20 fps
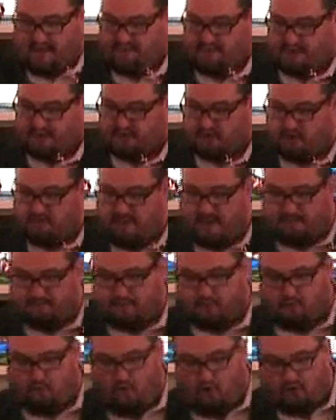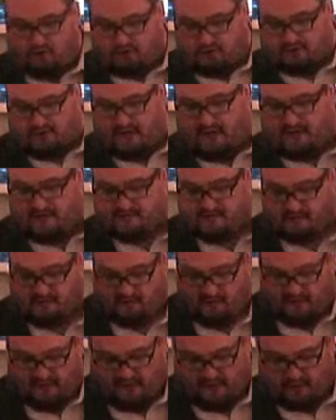And that you may prolong your days
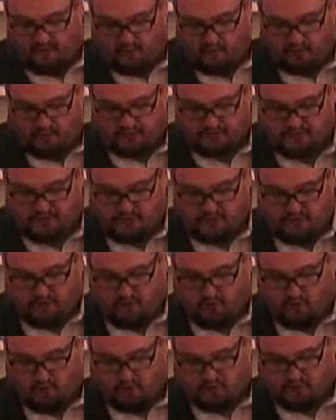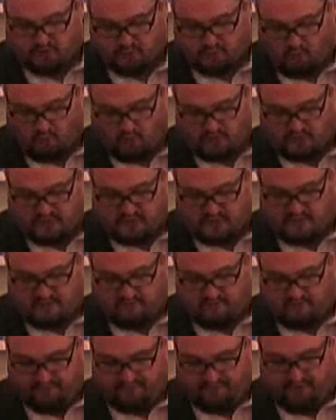in land which the Lord swore to
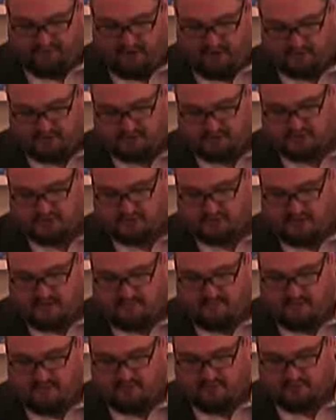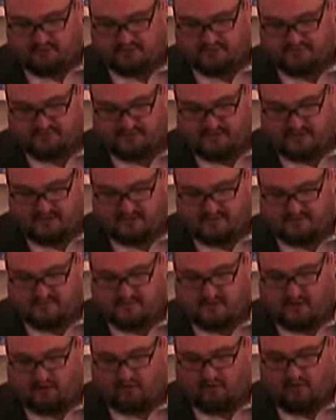give your fathers, to them and their
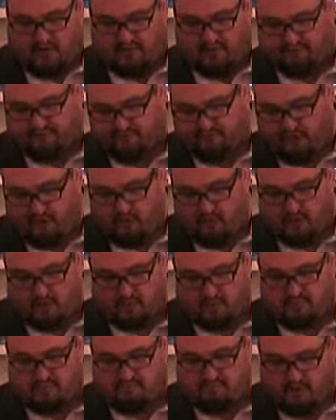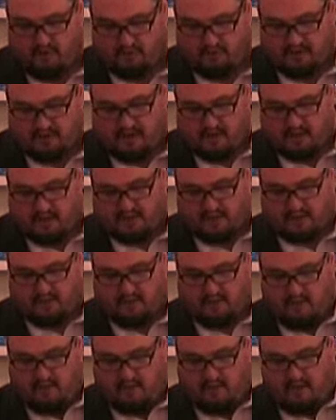descendants, a land flowing with milk and honey.
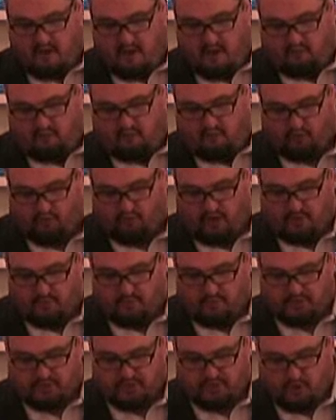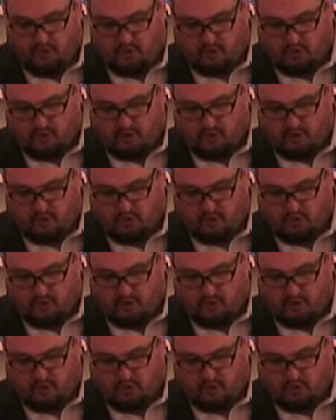For land which